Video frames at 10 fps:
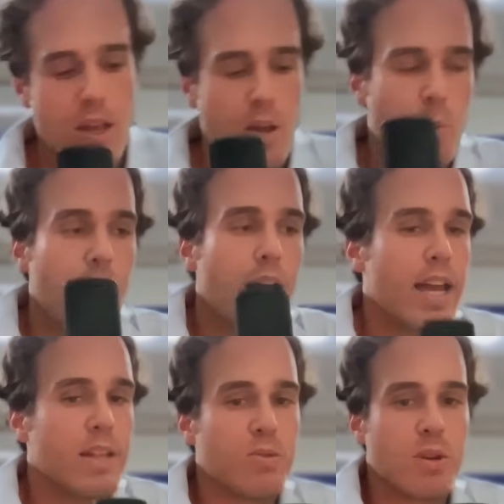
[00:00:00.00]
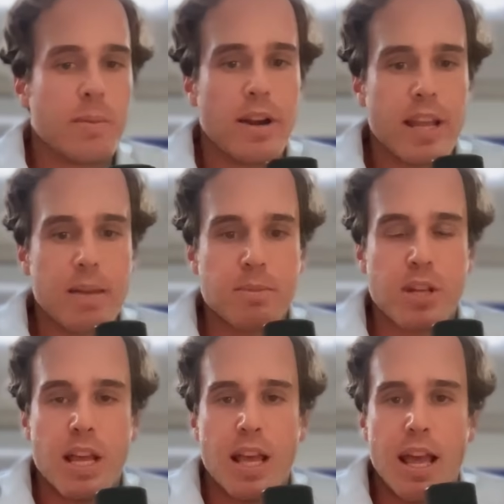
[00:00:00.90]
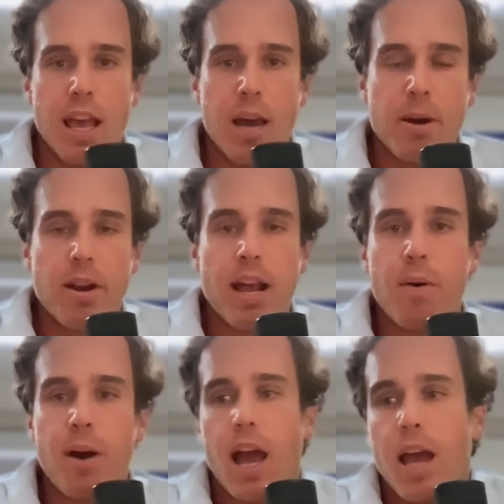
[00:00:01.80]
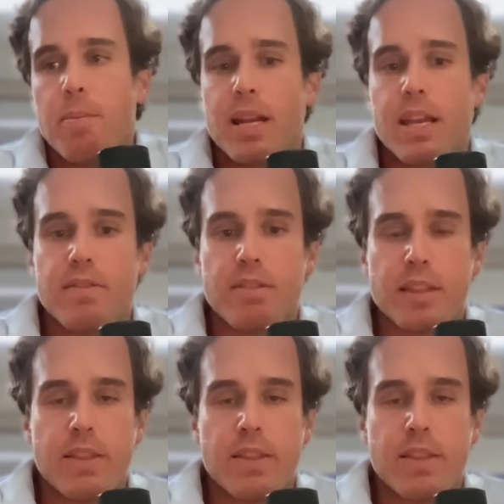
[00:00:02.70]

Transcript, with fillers: when I talk about Hims about how I believe